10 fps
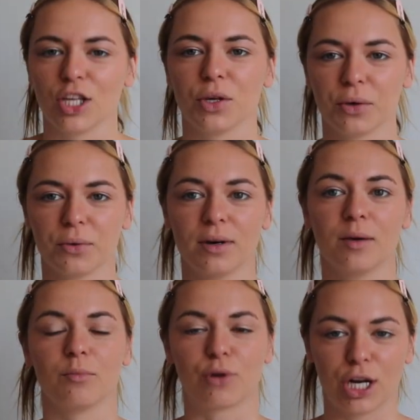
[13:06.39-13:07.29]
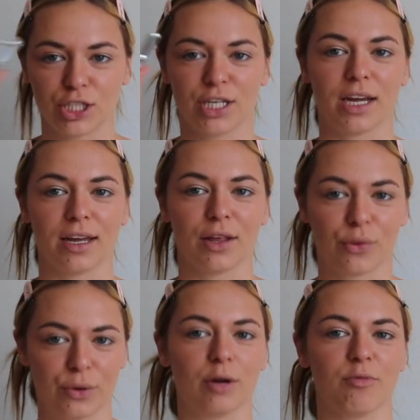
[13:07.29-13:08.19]
You brush it
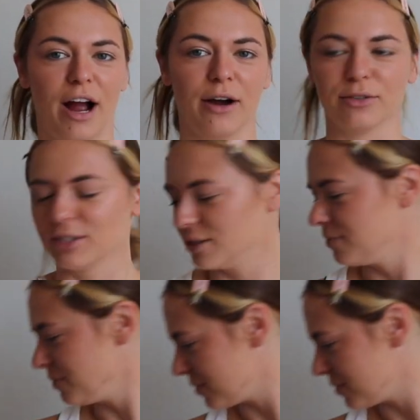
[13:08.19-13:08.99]
through your brows.